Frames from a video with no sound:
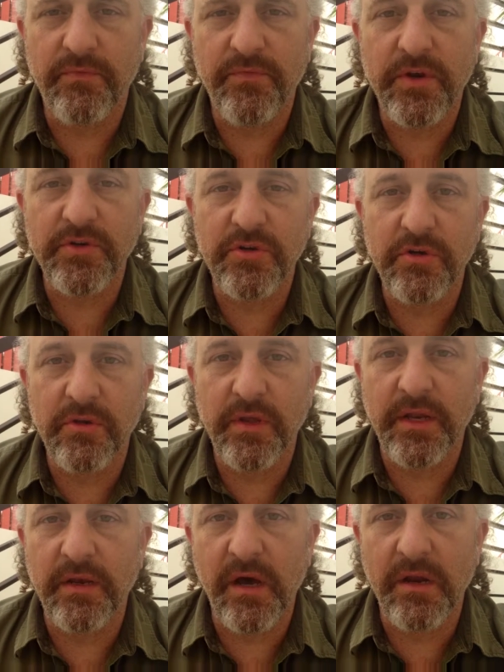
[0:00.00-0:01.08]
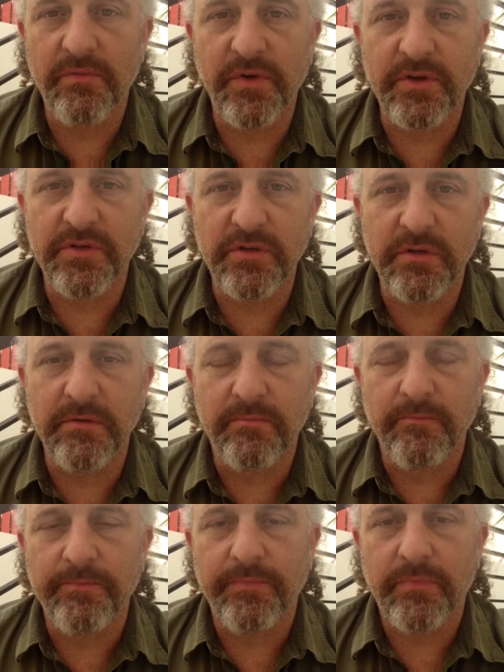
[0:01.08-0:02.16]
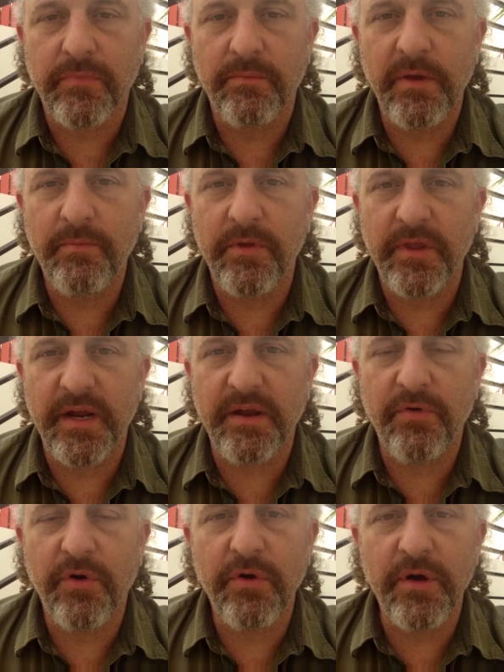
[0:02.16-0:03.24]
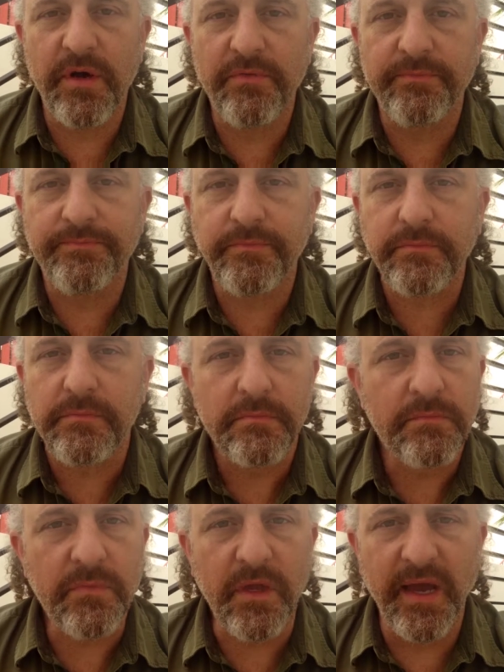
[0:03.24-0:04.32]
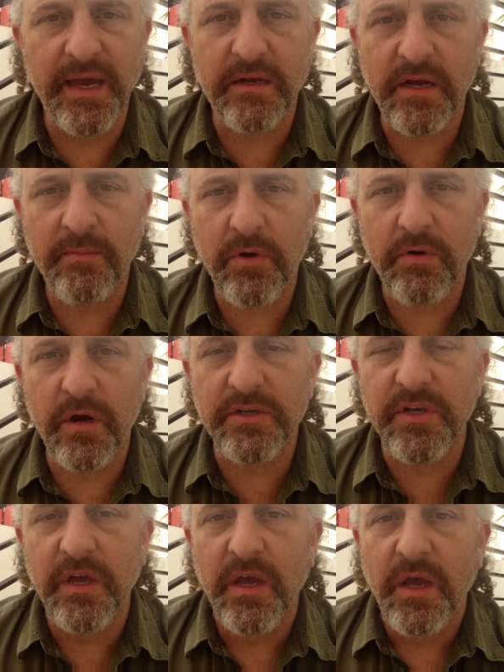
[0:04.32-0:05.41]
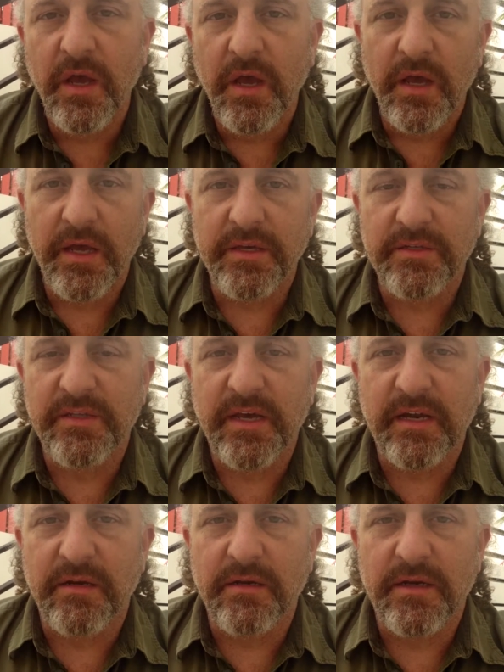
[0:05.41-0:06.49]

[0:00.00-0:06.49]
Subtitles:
fictional and non-fictional people that I've heard of and come across, is that